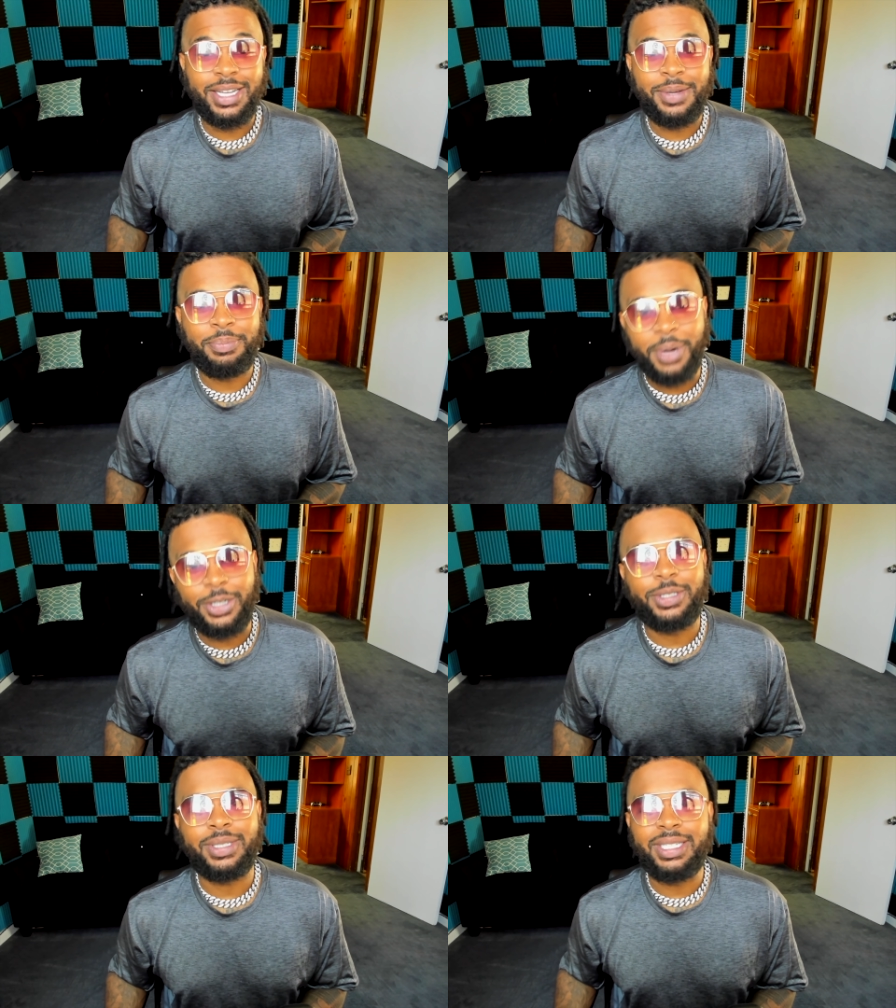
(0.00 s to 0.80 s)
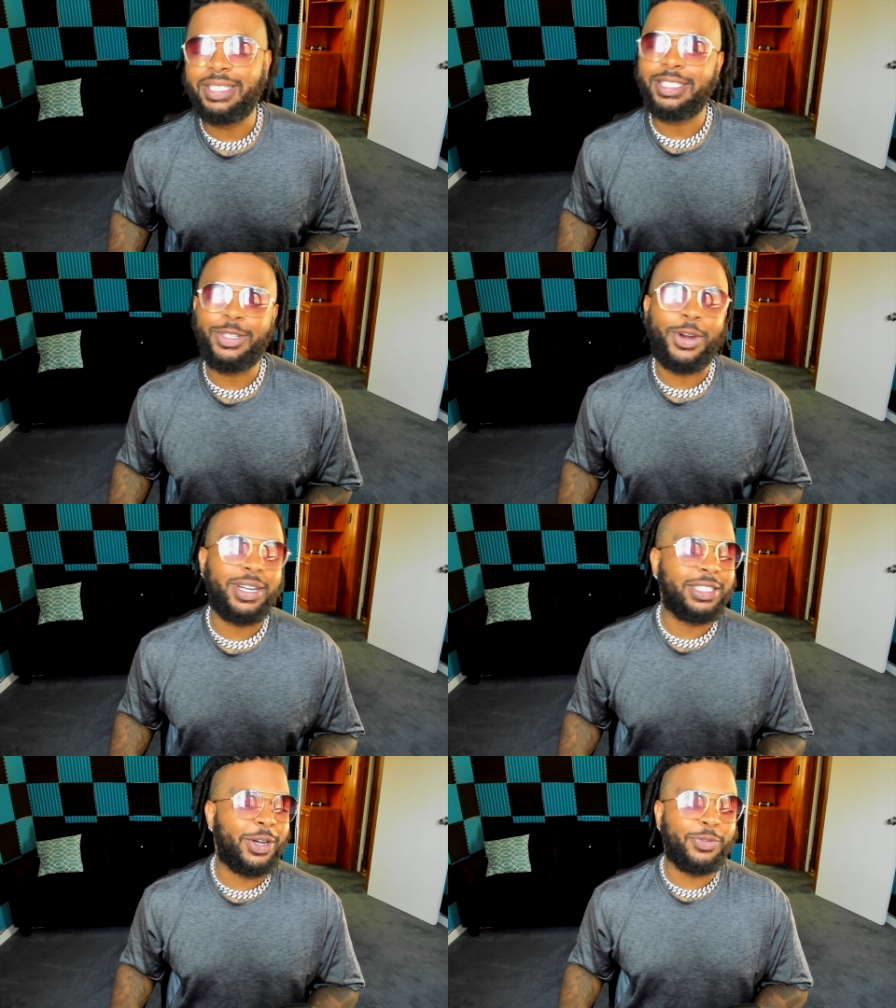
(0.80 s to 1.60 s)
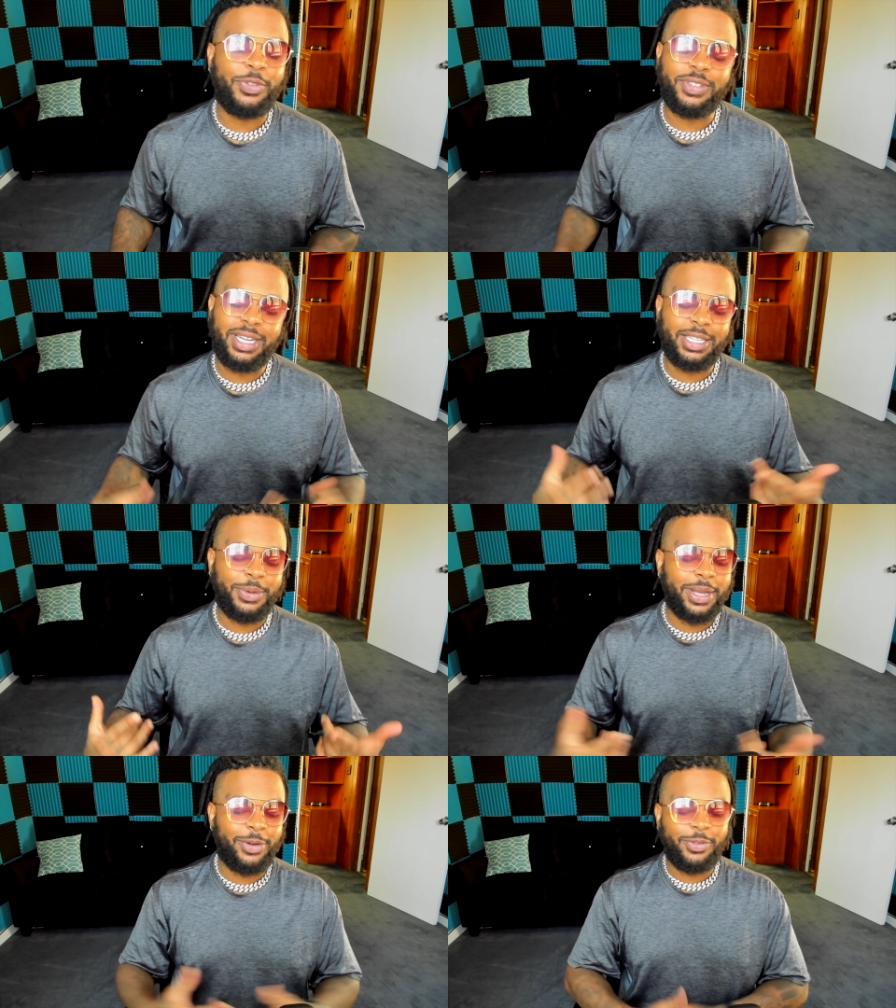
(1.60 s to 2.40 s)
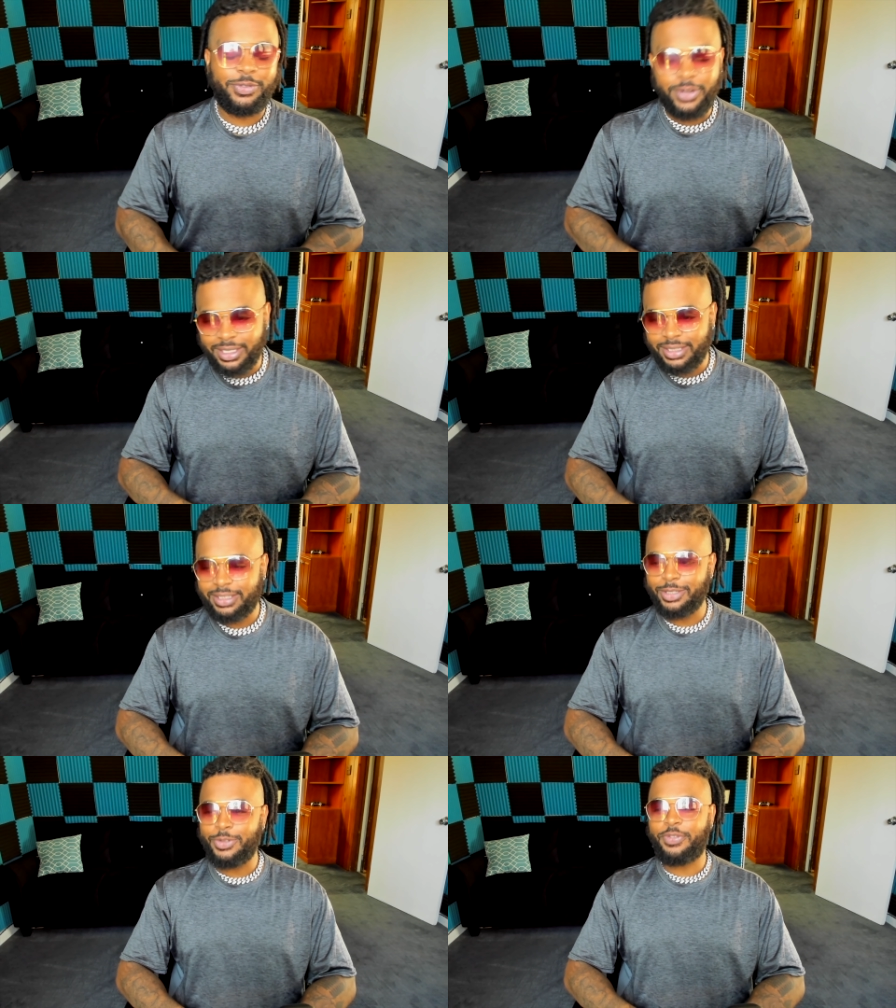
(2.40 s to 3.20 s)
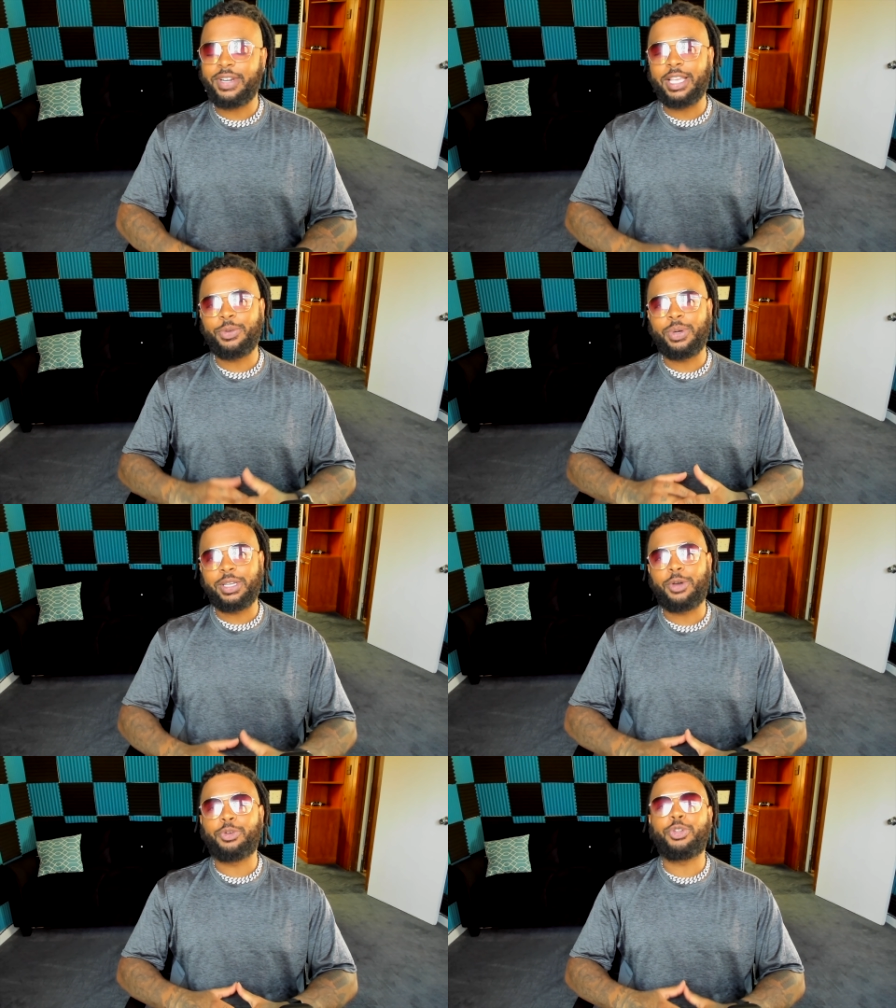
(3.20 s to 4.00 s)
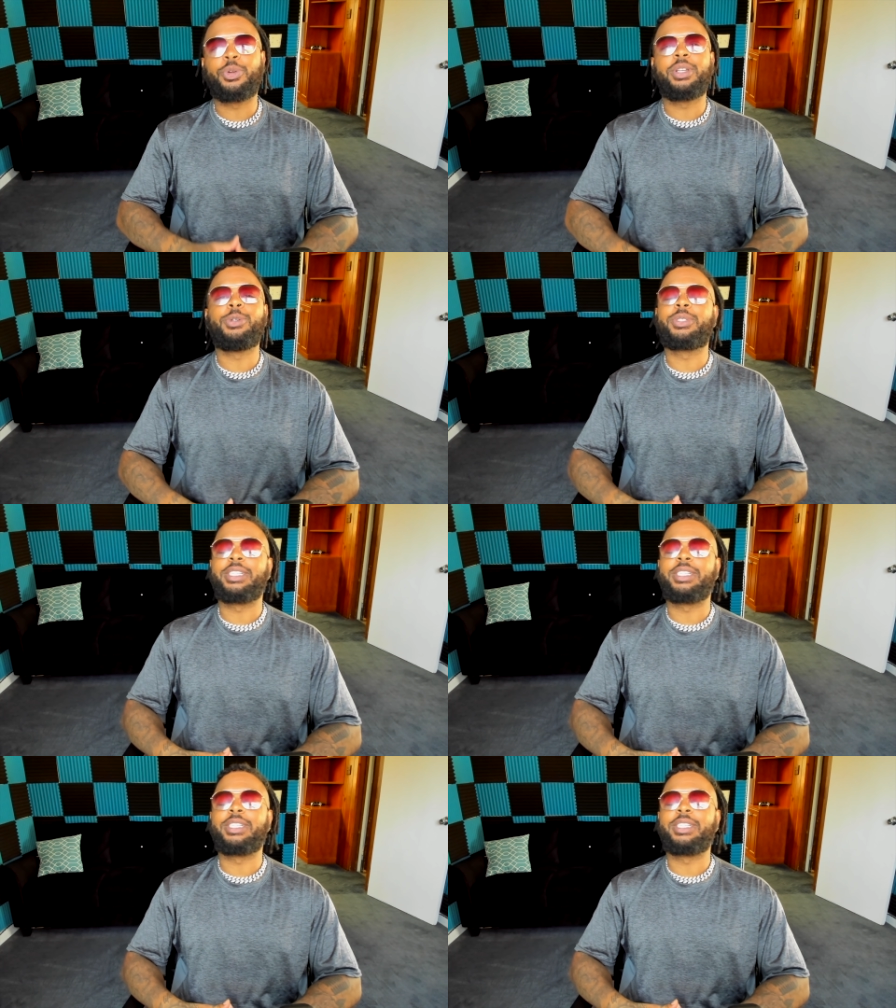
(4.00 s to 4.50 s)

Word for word: Bro, look, you already know. If you feel like you ain't got no friends, you feel like you a loner, you're a loser,